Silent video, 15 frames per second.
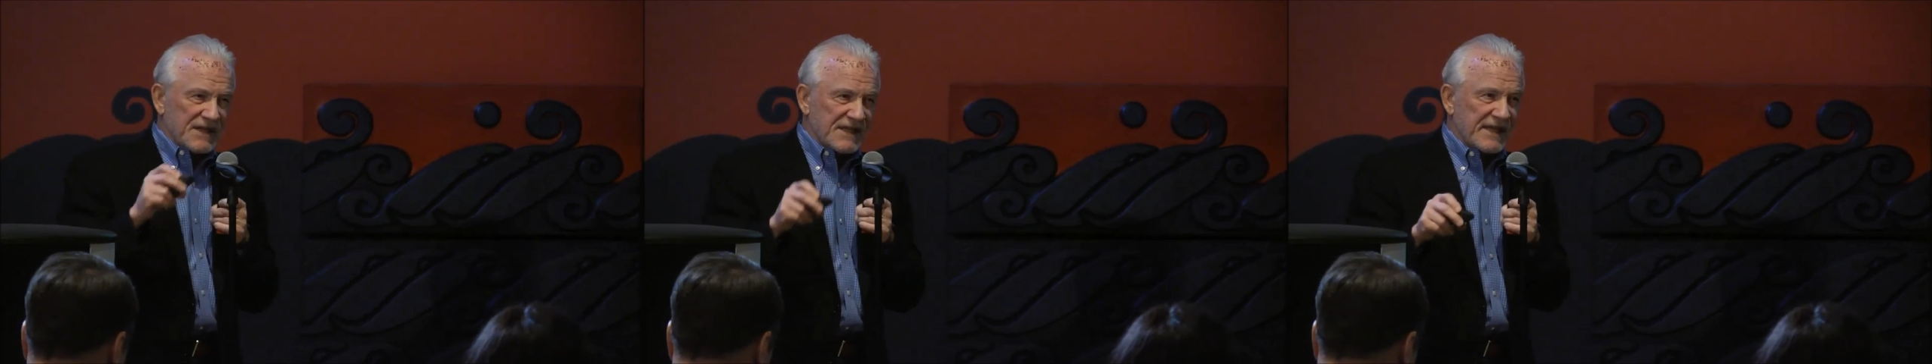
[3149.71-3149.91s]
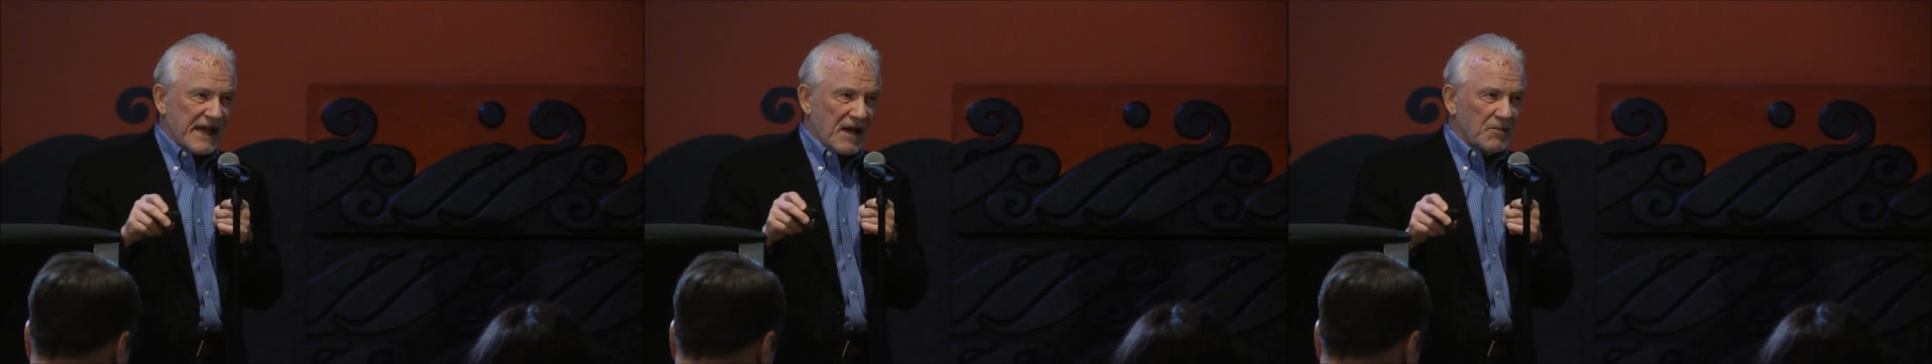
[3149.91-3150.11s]

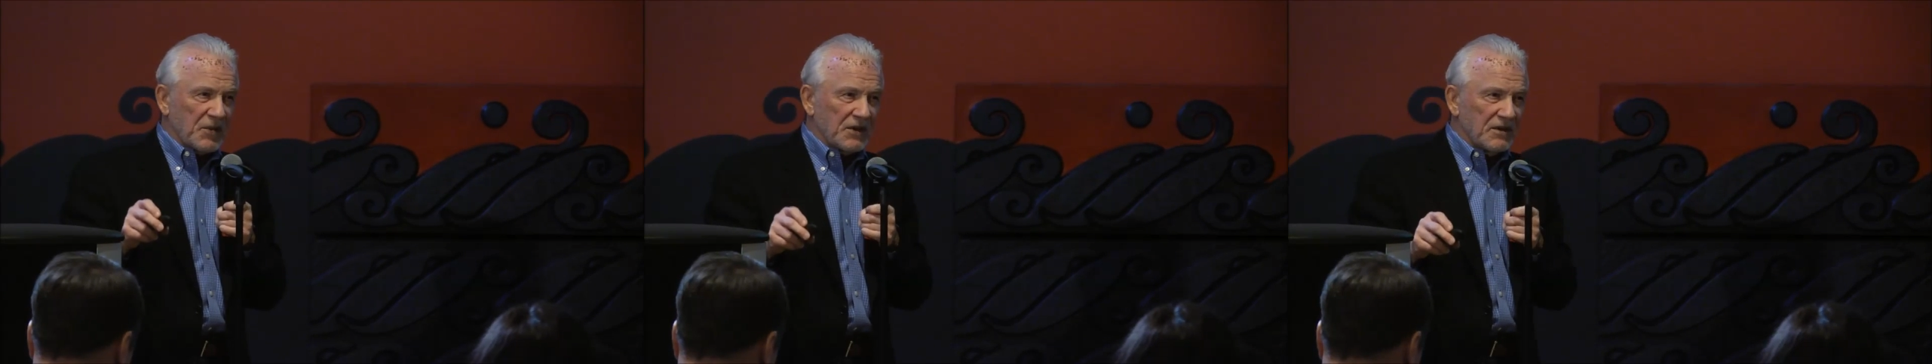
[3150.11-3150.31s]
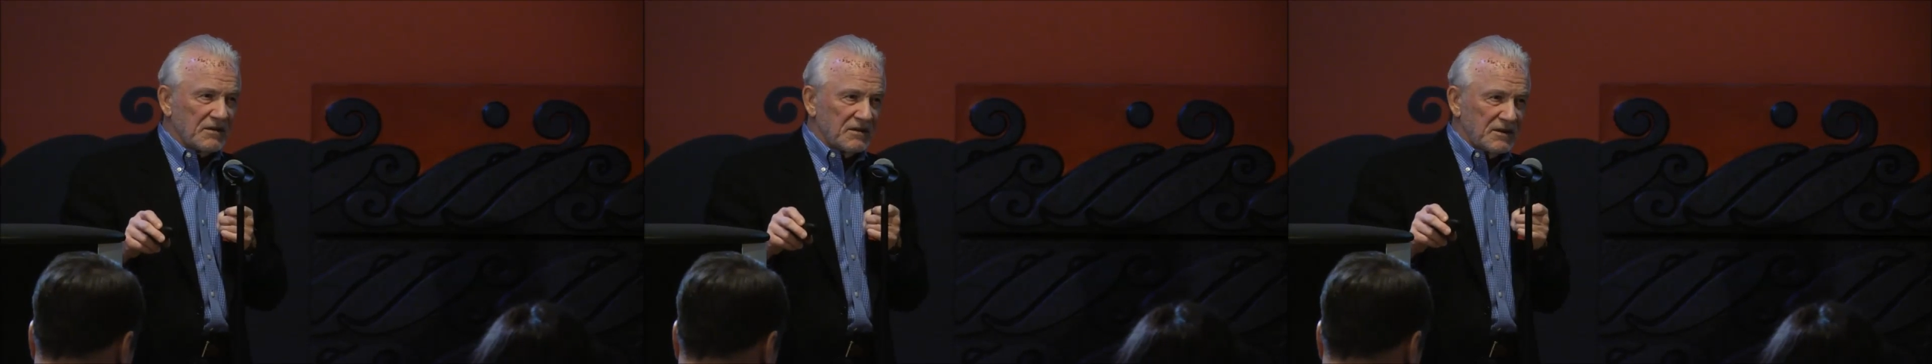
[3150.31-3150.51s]

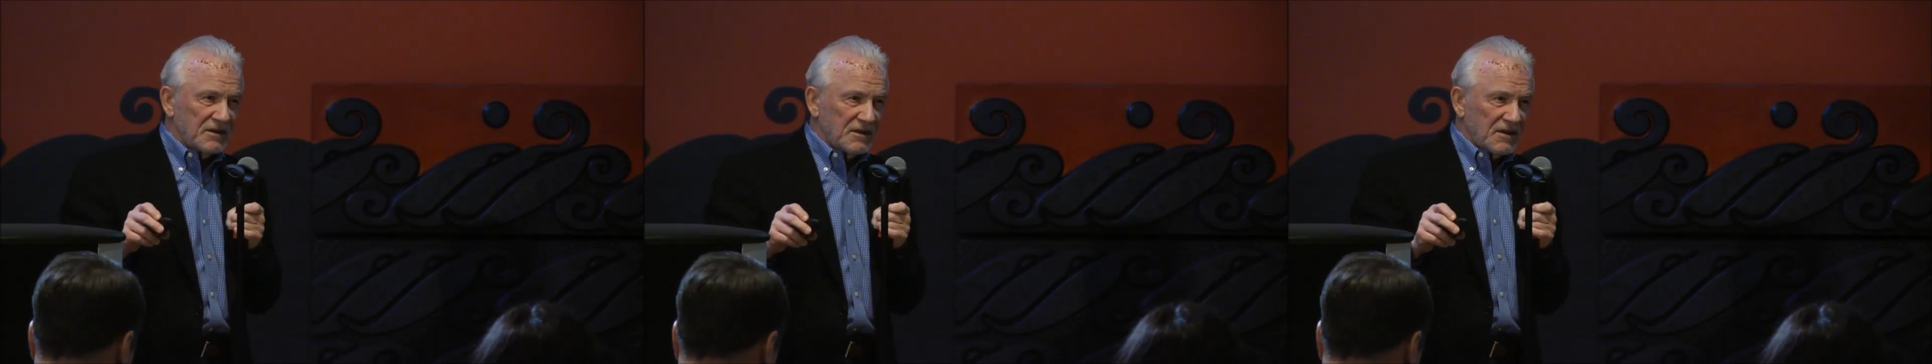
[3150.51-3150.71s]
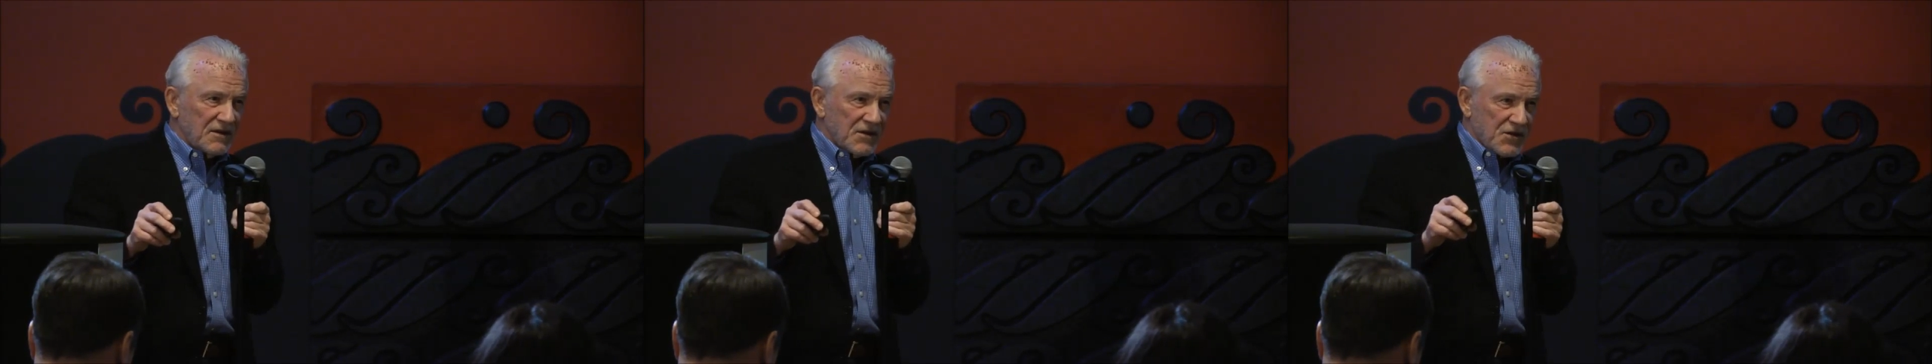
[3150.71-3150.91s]
sample
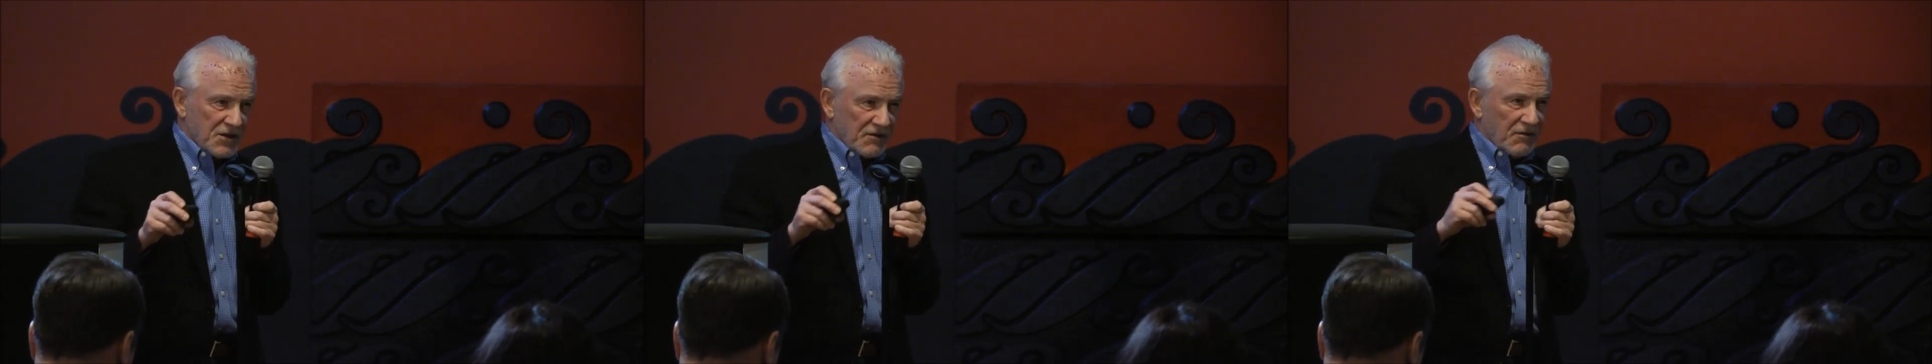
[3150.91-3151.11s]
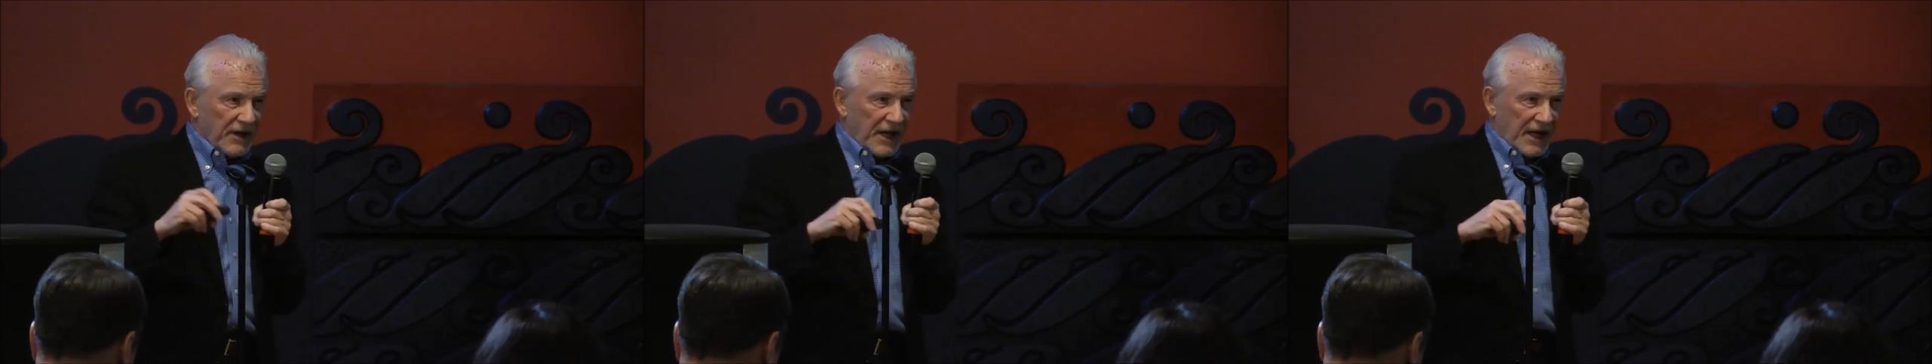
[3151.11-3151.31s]

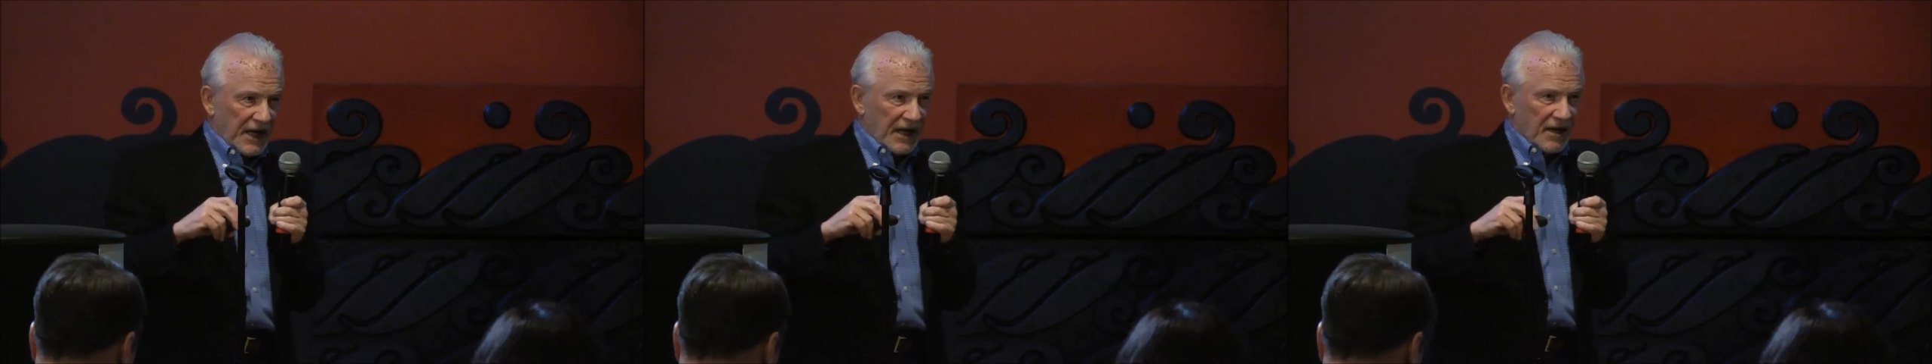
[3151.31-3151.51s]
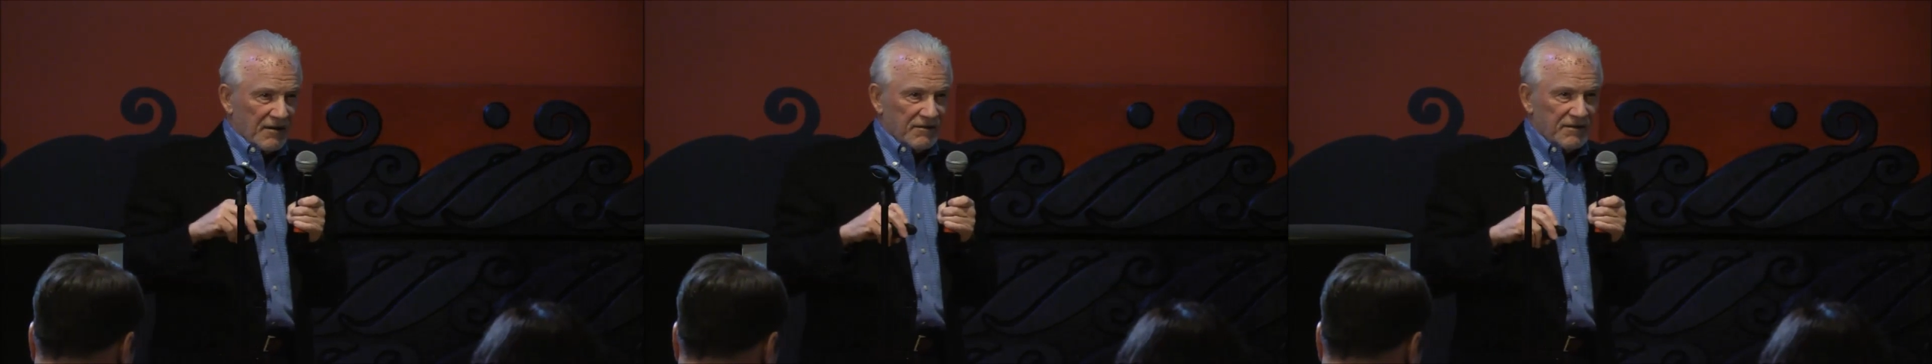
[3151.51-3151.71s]
should we
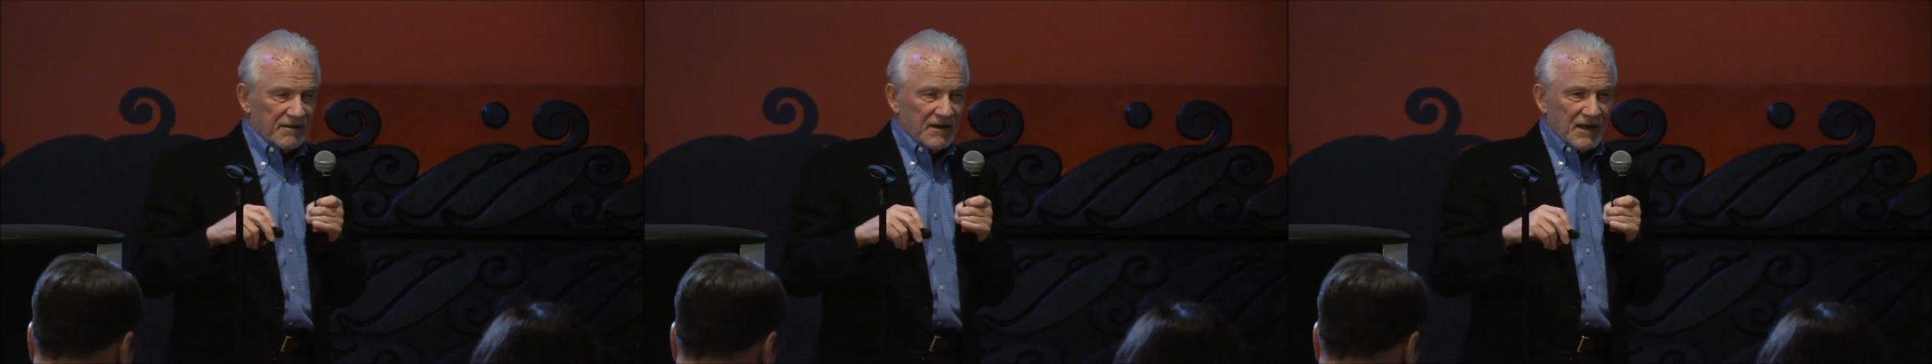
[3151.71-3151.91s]
have,